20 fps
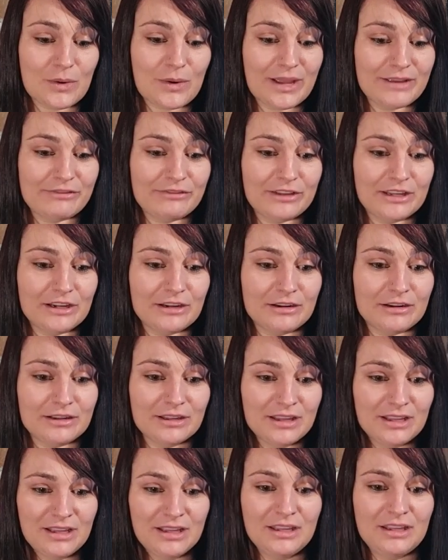I figured,
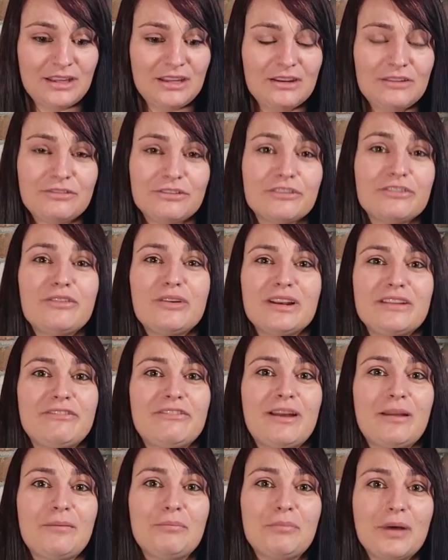you know, for
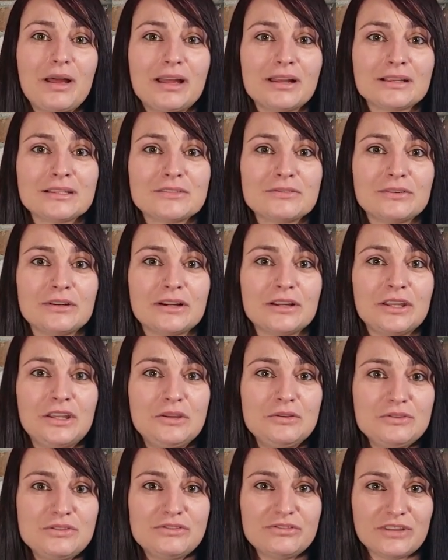45 bucks for a
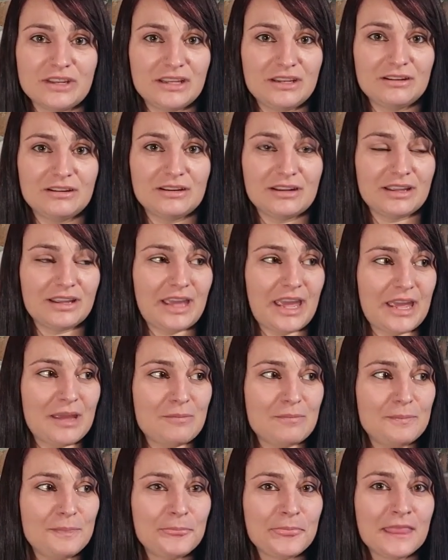huge figure in a
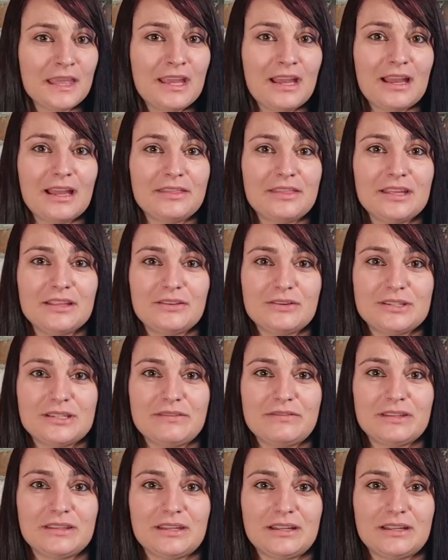game, I think there's
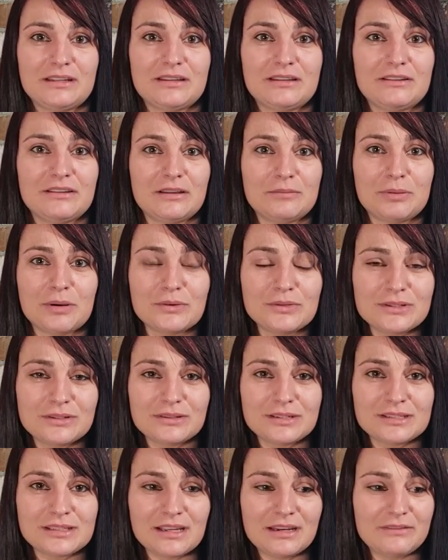even like a
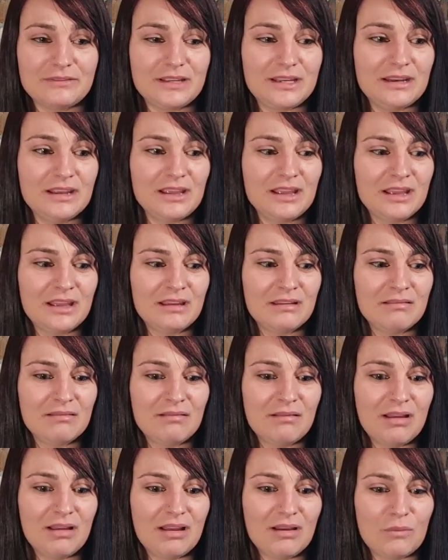poster inside of it,
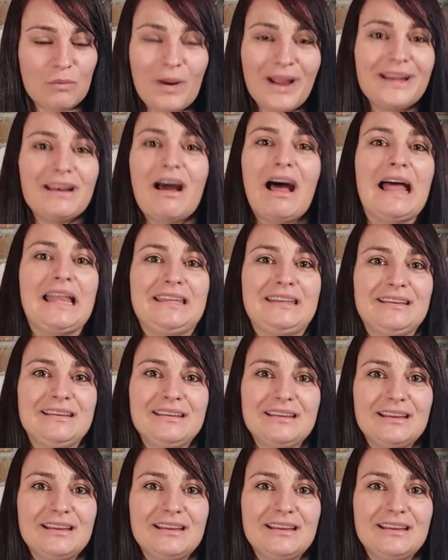why not?